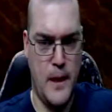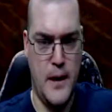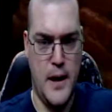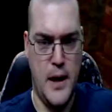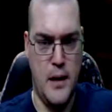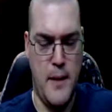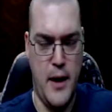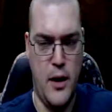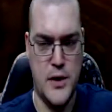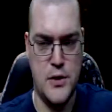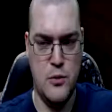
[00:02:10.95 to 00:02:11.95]
I
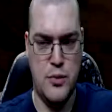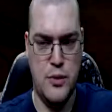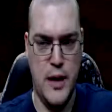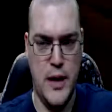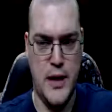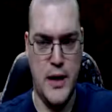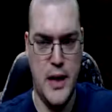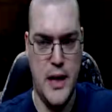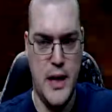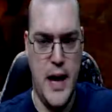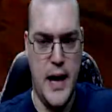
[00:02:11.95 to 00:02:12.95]
also played
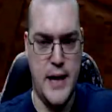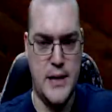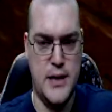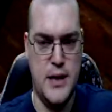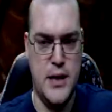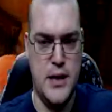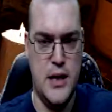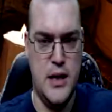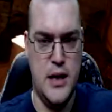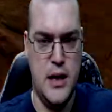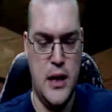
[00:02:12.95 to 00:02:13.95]
as
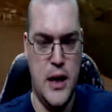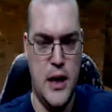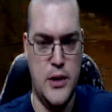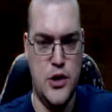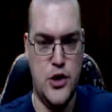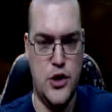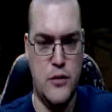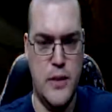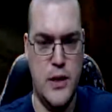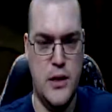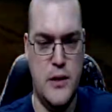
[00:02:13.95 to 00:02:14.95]
the
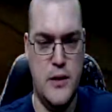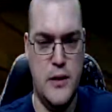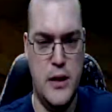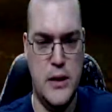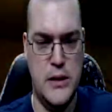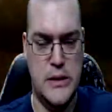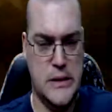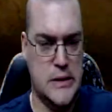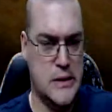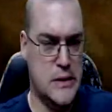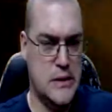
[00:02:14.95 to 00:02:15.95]
German...
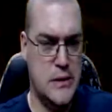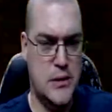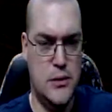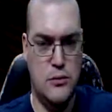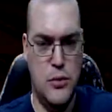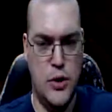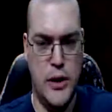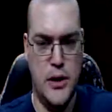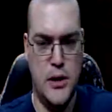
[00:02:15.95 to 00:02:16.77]
Oh boy.